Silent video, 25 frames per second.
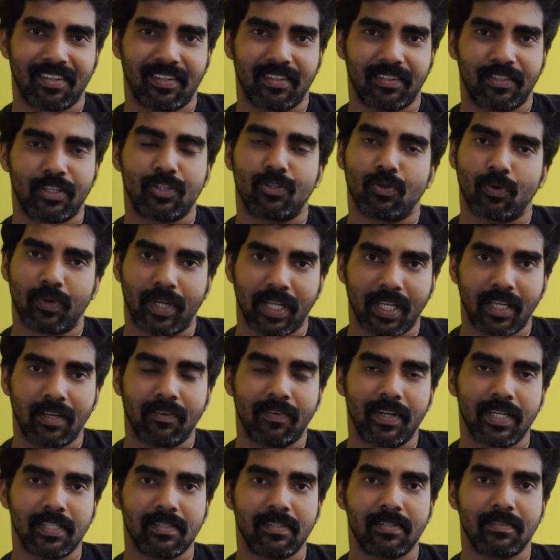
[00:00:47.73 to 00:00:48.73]
The shooting
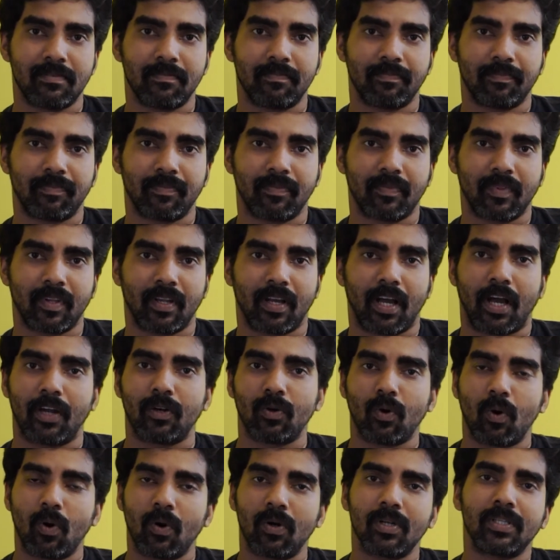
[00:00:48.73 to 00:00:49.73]
events and
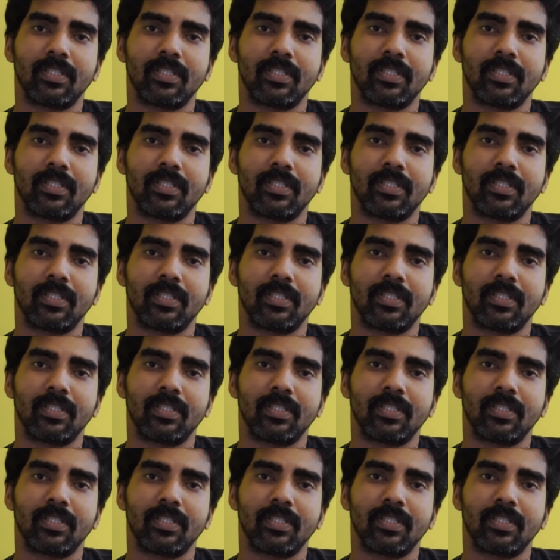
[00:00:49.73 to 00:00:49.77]
all